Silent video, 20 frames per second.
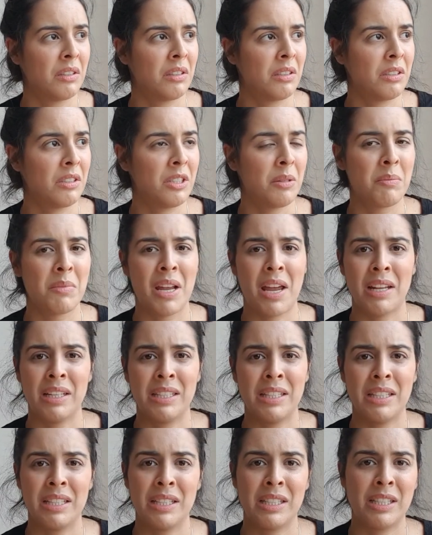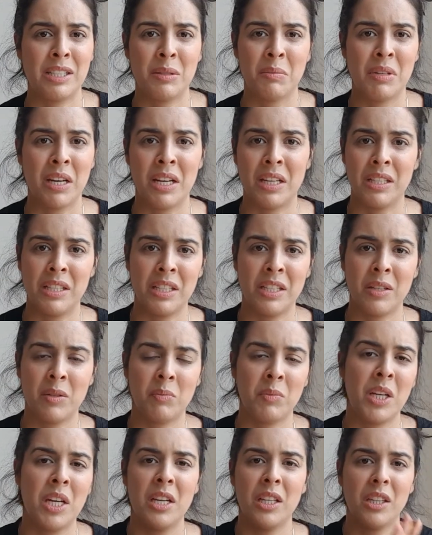Gymnastics
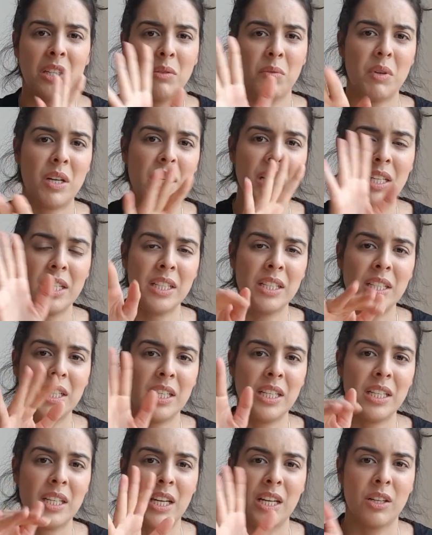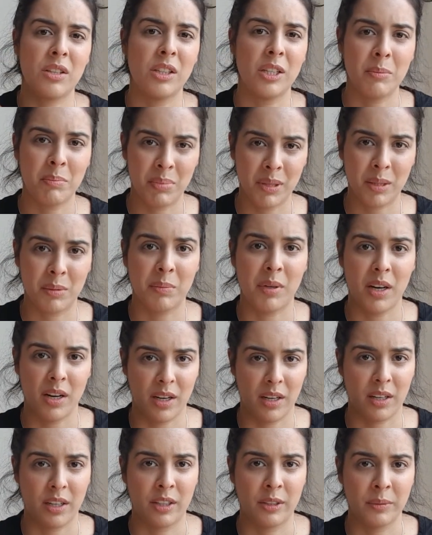Gymnasium. The one in Olympic
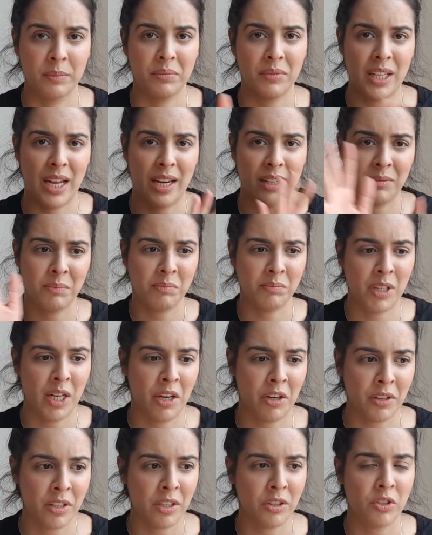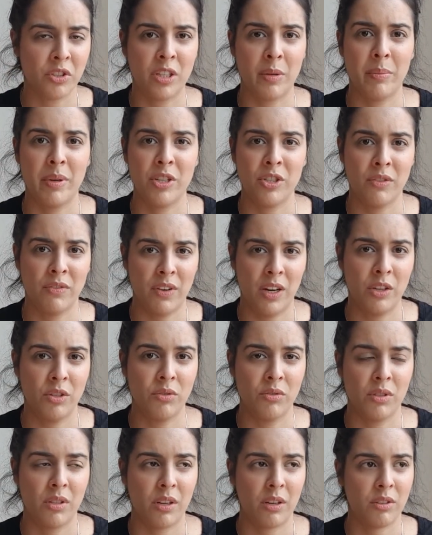Park, that area, there's a bunch of
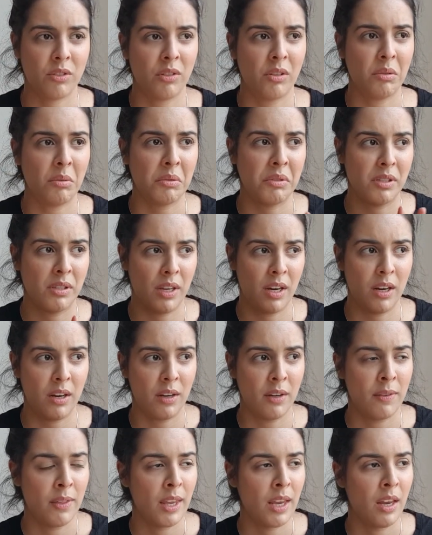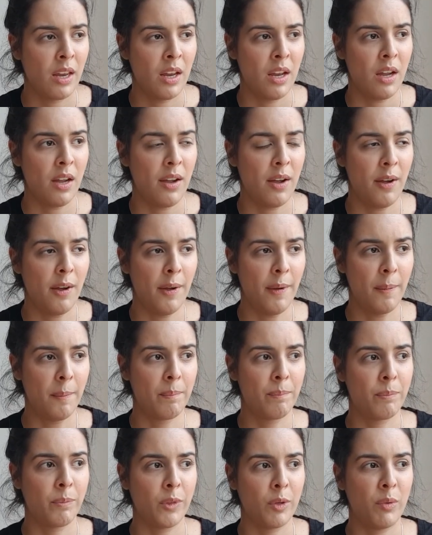venues there. So it was there.
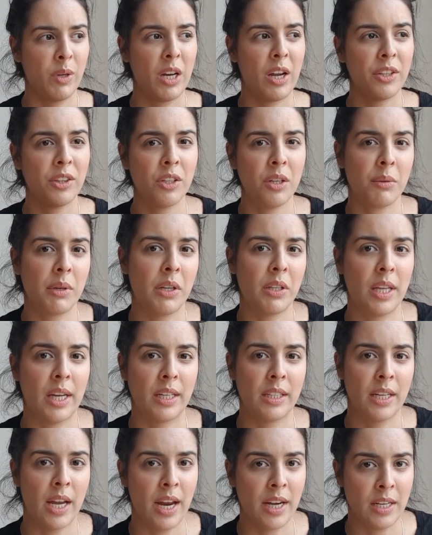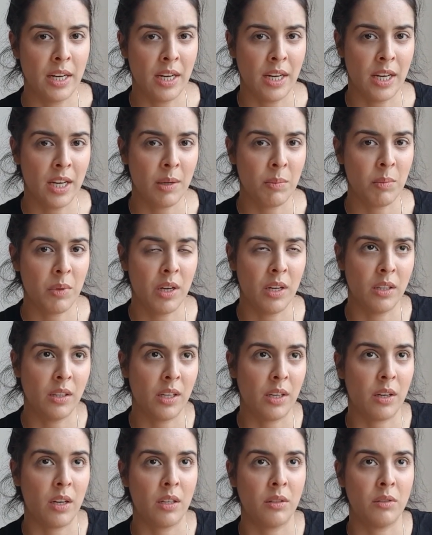We got there around like 9 a.m.
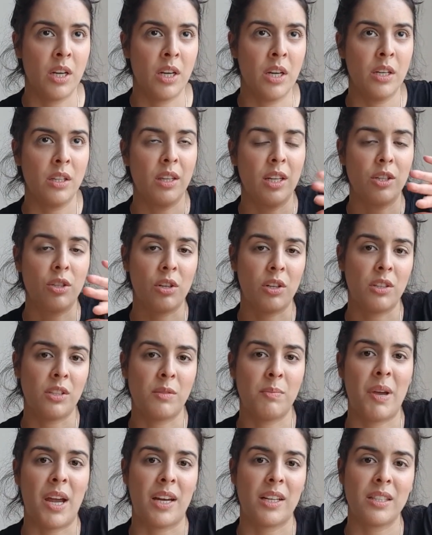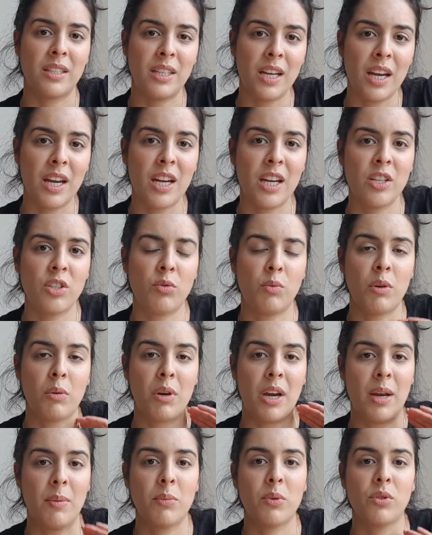and They took us backstage. We were
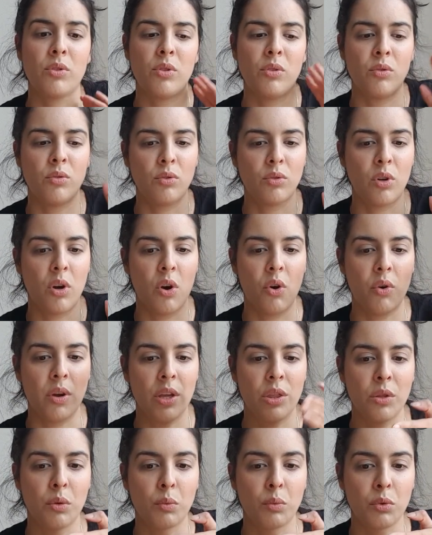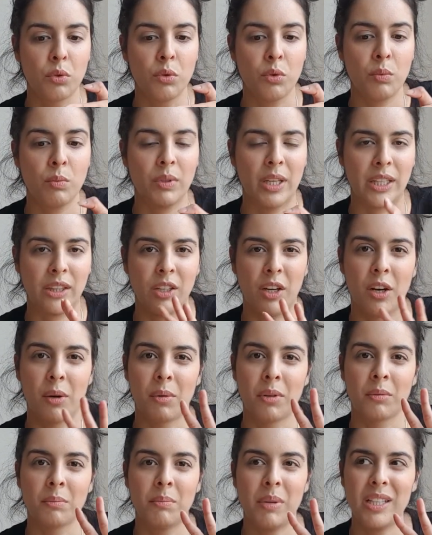able to go in the room, like
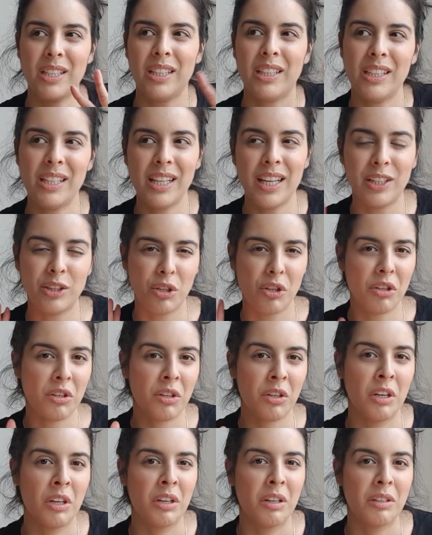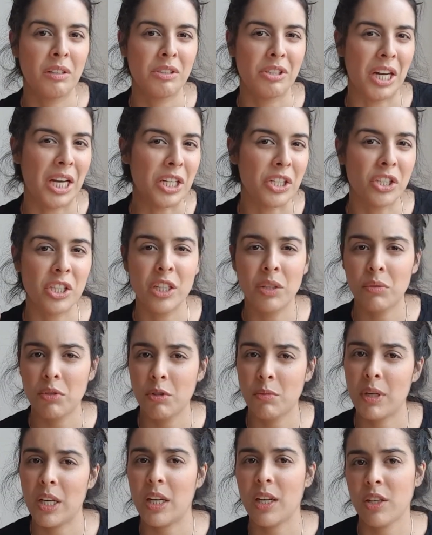basically like their changing
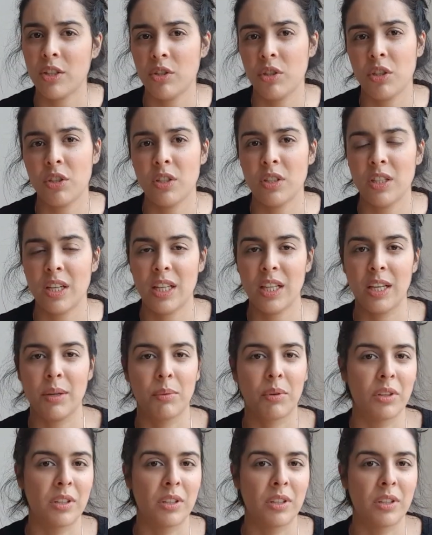room, I guess you could say, like where